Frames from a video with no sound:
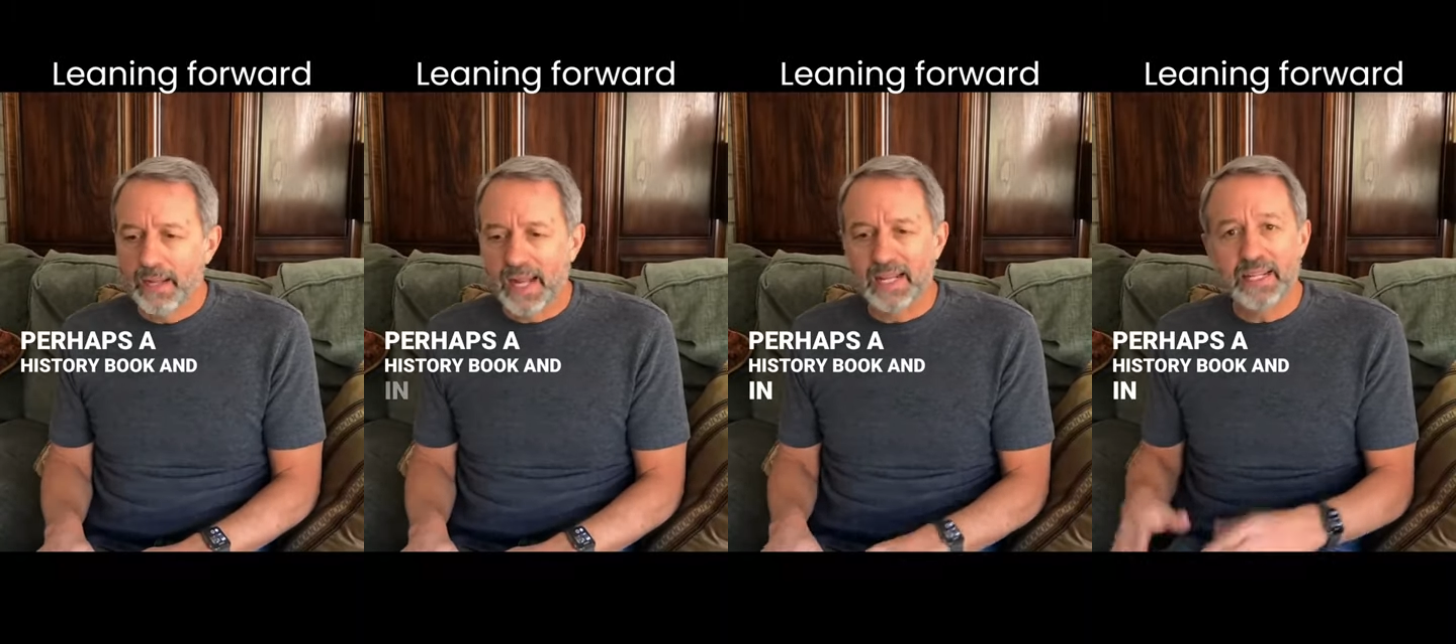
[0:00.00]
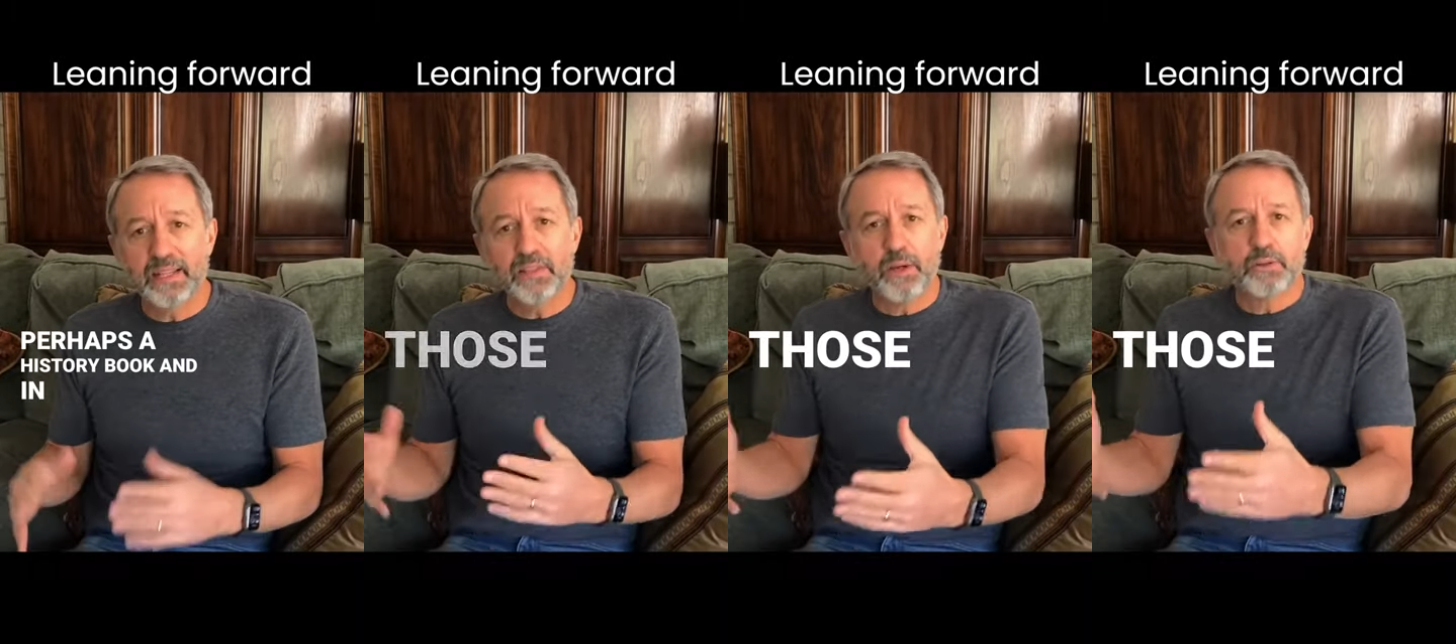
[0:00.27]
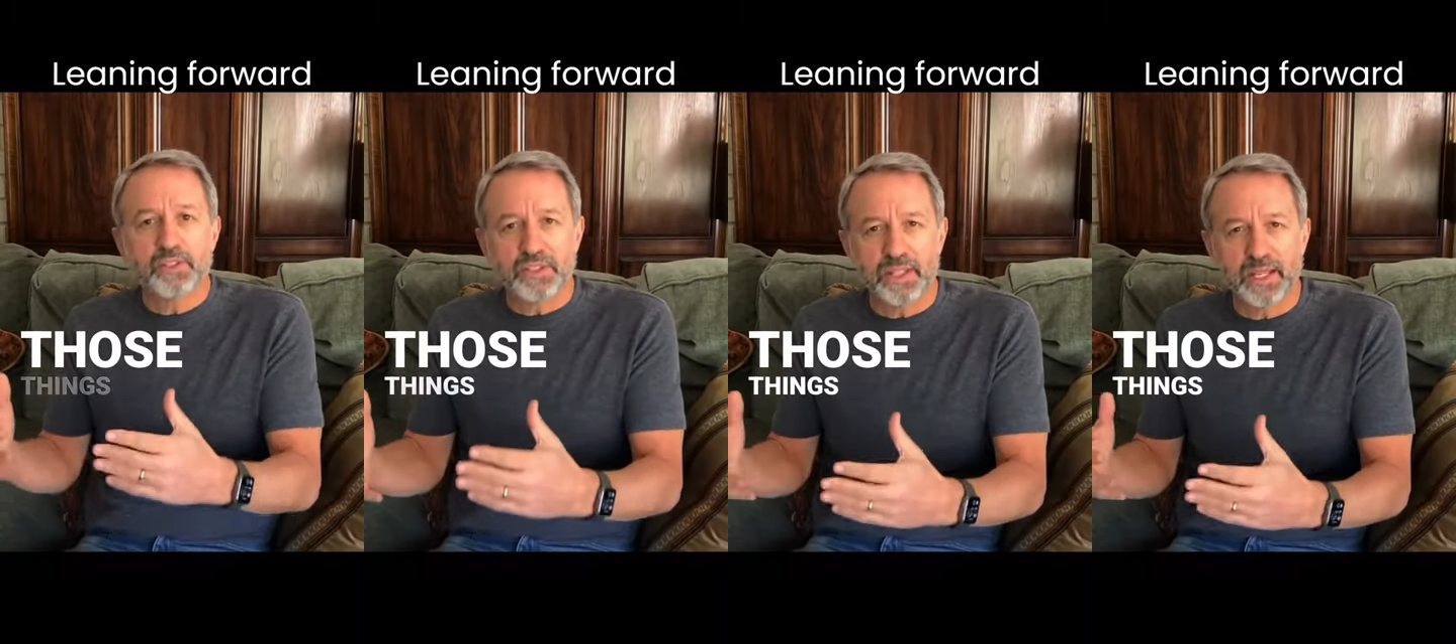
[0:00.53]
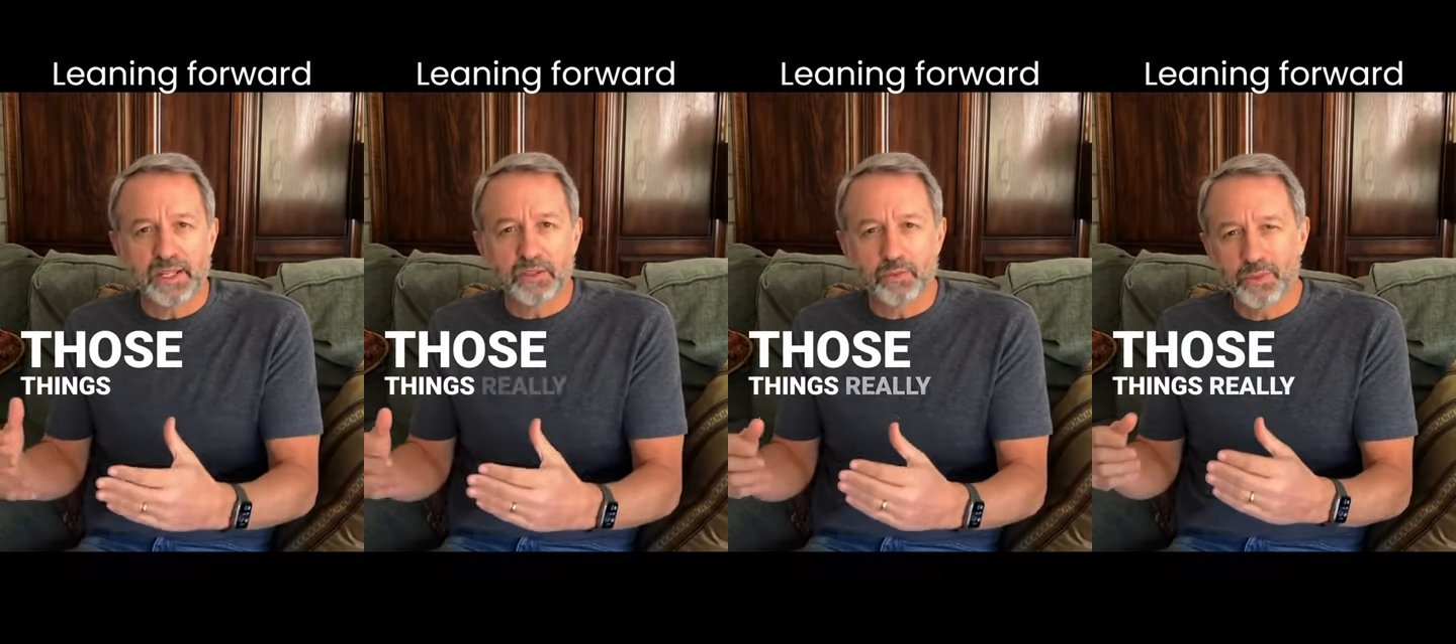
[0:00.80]
And in those
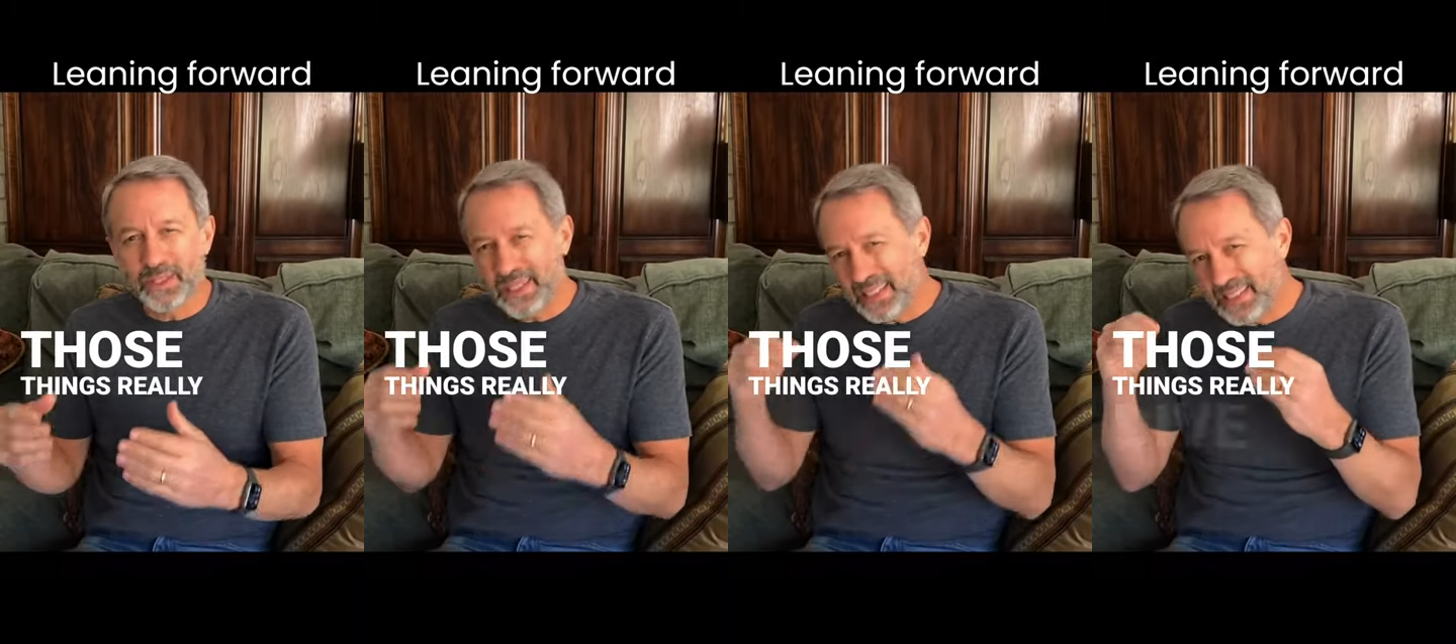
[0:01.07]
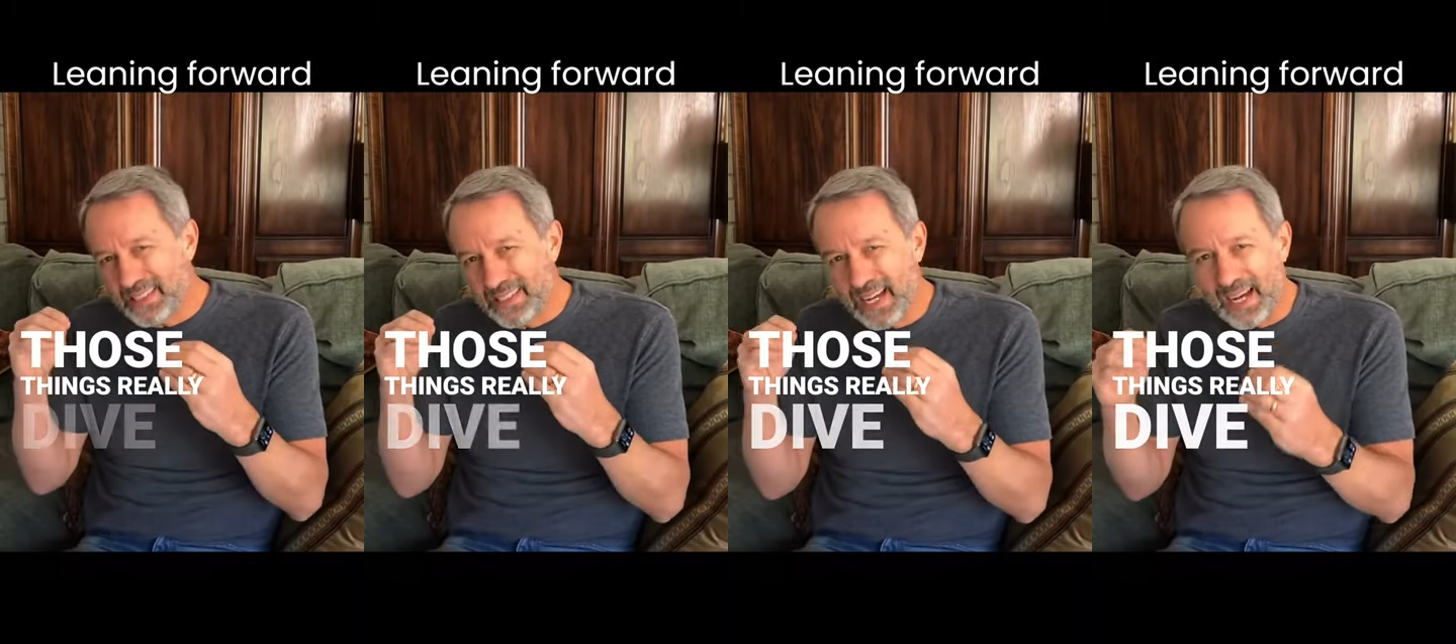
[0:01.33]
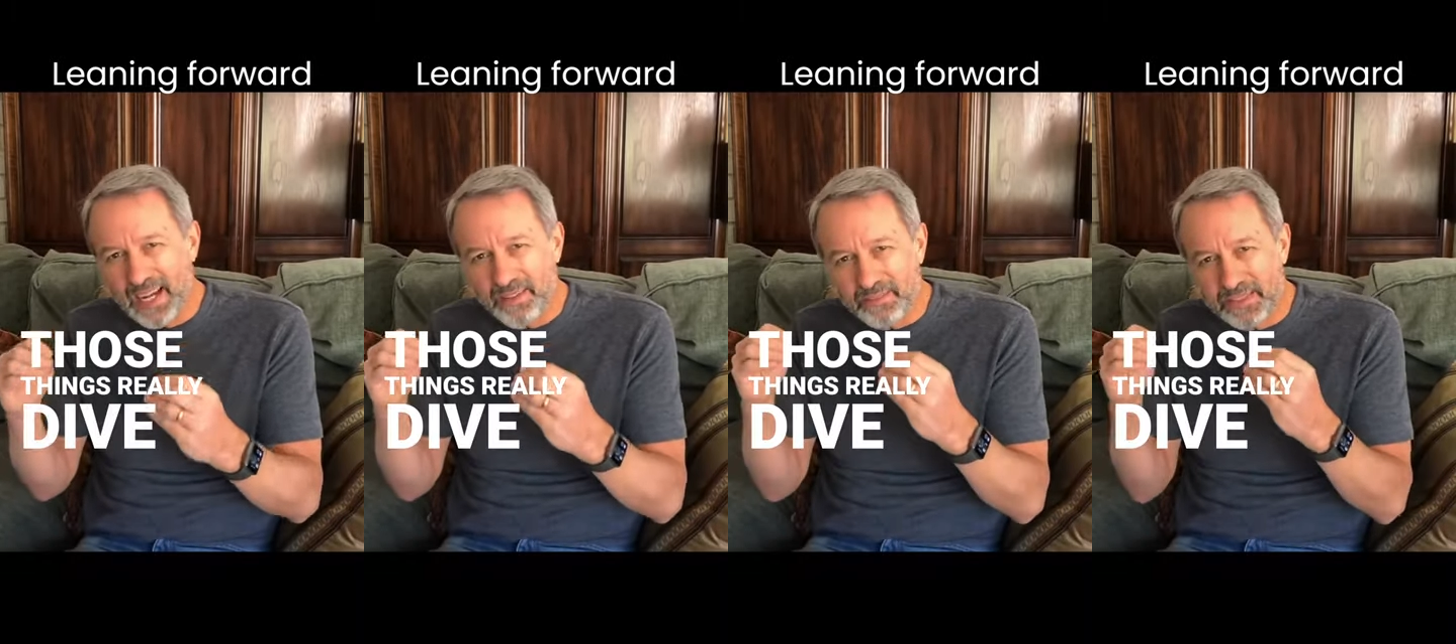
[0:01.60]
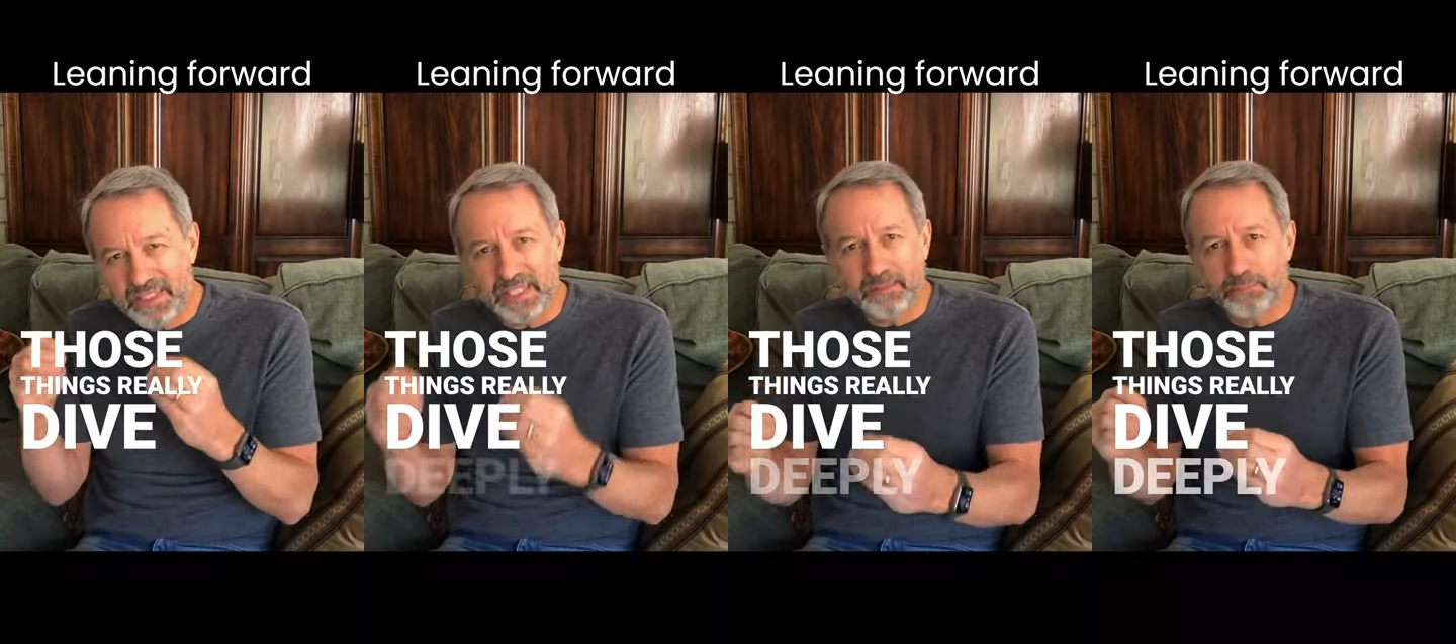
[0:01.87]
things, really
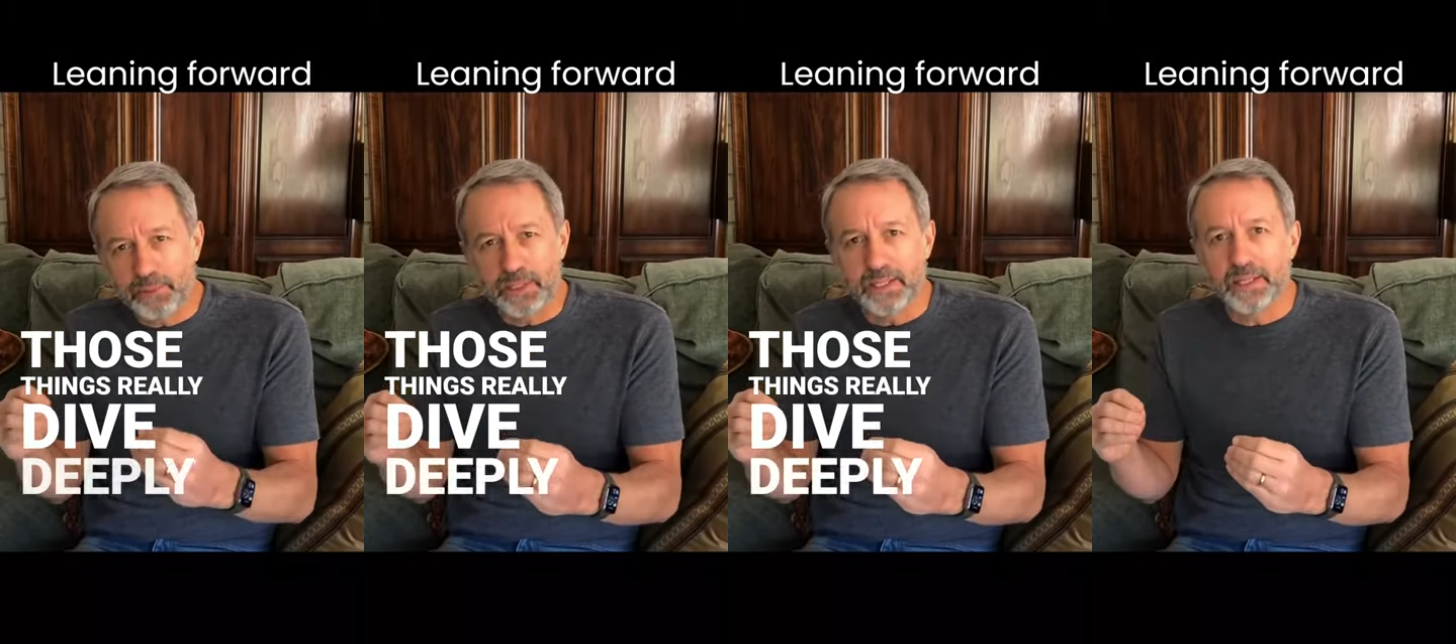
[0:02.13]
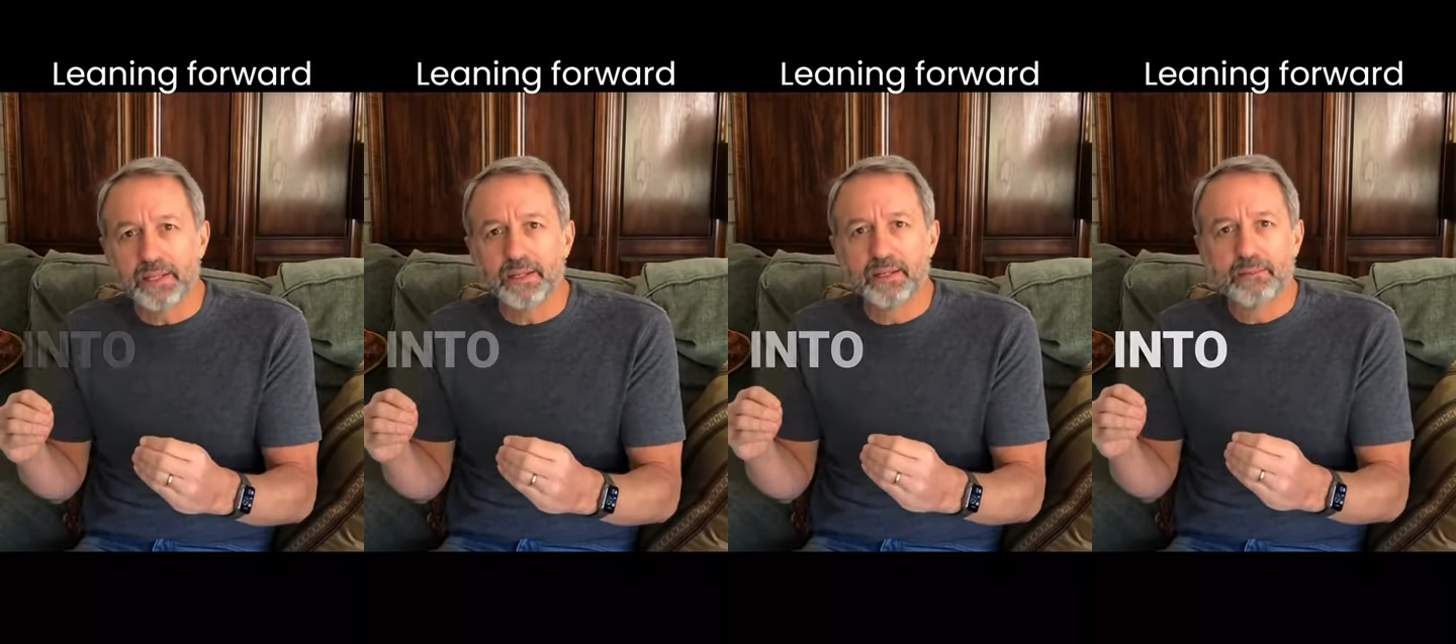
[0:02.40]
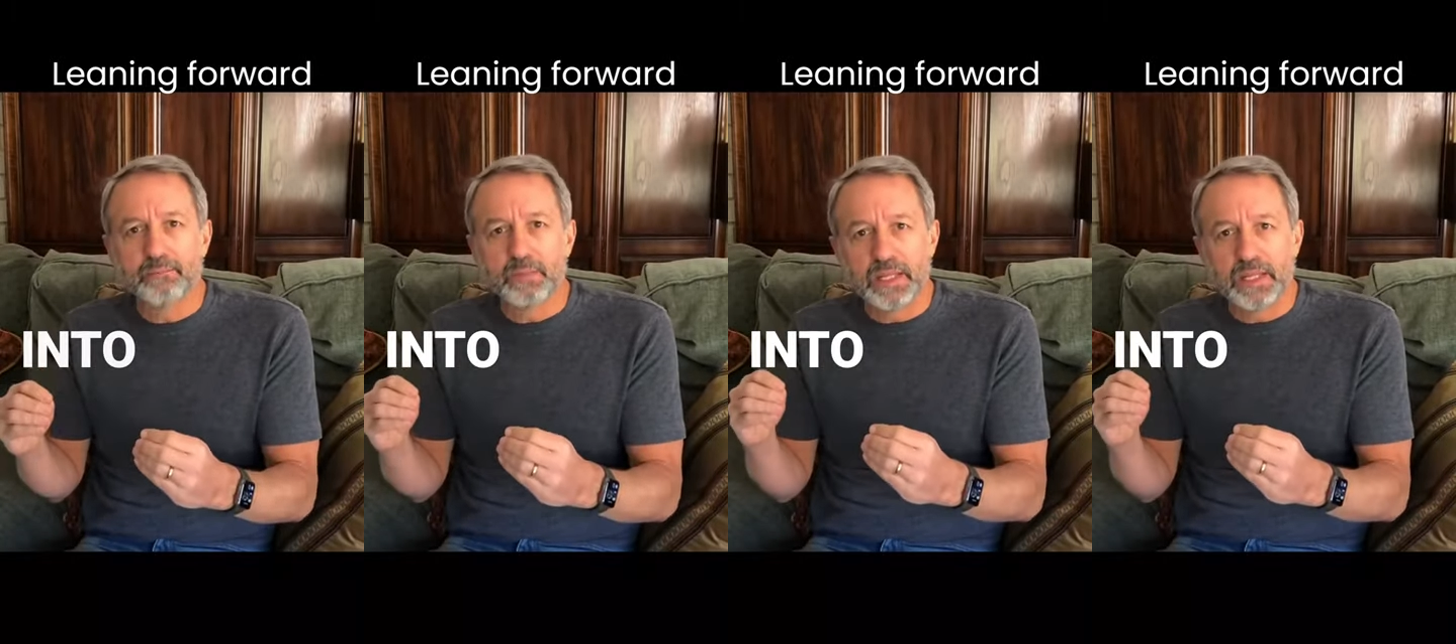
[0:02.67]
dive deeply